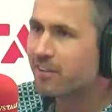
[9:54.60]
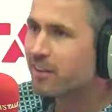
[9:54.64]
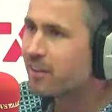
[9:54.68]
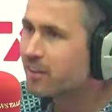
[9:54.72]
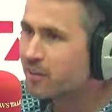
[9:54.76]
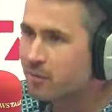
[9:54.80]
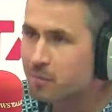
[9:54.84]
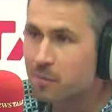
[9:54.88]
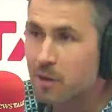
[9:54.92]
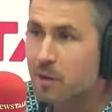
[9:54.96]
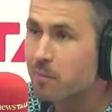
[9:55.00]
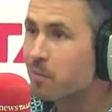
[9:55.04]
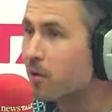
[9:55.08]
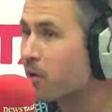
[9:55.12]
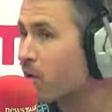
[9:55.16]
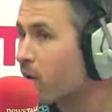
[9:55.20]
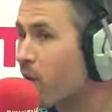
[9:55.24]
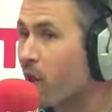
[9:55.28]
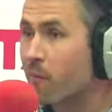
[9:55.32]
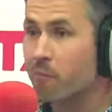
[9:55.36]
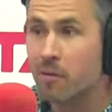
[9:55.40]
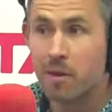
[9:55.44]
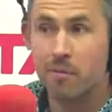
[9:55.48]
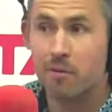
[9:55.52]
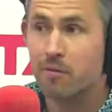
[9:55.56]
is people are
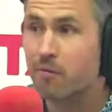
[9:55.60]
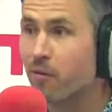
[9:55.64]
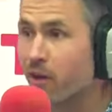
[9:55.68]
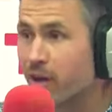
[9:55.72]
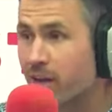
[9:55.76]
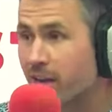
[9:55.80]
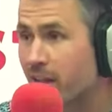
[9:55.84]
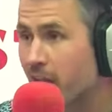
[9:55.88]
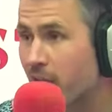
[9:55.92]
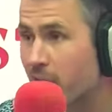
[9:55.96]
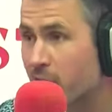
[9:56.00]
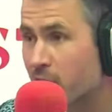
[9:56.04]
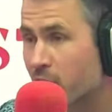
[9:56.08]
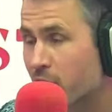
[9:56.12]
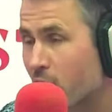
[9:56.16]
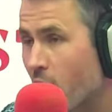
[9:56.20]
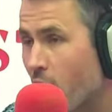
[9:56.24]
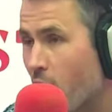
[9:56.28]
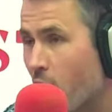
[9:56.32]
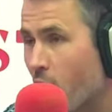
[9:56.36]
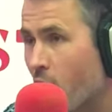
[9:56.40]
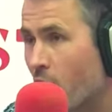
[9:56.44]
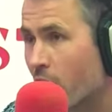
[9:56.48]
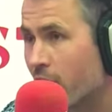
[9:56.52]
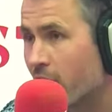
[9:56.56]
not maybe finding out at
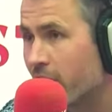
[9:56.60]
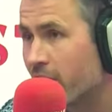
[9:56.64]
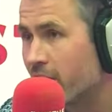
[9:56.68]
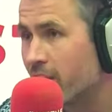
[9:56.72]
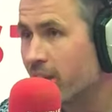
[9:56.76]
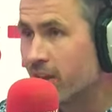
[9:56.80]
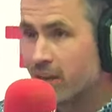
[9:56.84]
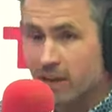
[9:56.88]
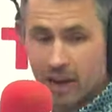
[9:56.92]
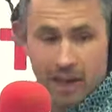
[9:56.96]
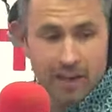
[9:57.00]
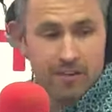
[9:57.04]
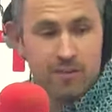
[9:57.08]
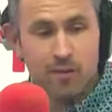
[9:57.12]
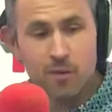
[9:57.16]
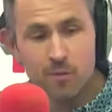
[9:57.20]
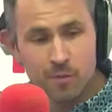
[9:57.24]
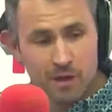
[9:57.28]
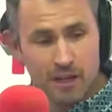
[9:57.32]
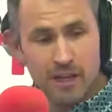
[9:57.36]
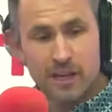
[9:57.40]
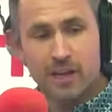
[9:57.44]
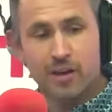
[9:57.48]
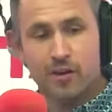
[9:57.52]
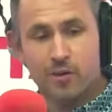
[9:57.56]
all. Like
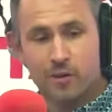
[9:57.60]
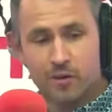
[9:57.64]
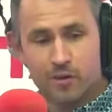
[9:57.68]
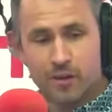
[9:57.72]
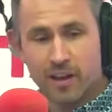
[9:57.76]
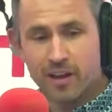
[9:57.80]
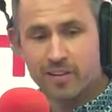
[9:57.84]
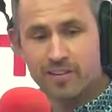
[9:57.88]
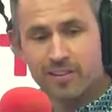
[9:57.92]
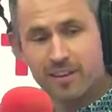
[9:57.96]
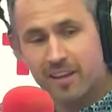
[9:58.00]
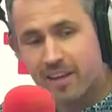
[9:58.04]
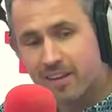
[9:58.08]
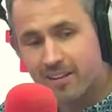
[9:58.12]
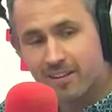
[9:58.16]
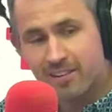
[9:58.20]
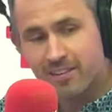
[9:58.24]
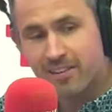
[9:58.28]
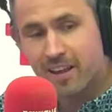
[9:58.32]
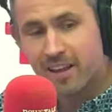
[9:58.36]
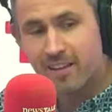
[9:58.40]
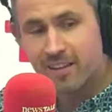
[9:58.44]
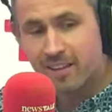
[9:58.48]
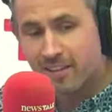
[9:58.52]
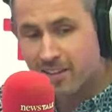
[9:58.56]
somebody here is texting in to
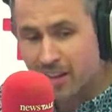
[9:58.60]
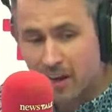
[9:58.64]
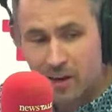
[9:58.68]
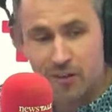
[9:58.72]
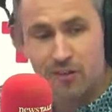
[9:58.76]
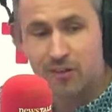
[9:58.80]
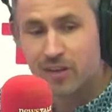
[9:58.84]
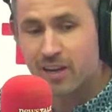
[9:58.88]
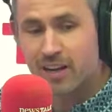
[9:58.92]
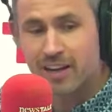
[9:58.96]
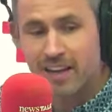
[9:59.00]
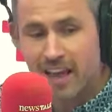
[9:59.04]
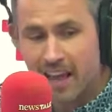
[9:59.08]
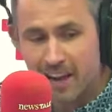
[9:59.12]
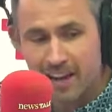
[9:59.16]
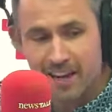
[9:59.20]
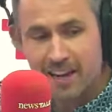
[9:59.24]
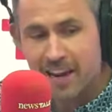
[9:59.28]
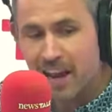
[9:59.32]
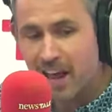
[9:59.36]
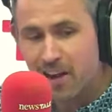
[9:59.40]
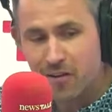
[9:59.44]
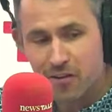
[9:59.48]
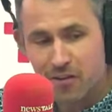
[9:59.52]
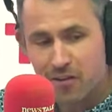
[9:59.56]
say that they're still getting
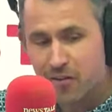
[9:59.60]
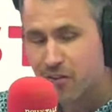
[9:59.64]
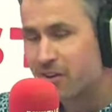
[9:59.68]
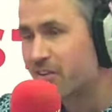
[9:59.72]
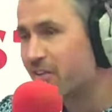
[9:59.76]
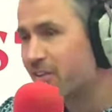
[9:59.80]
letters into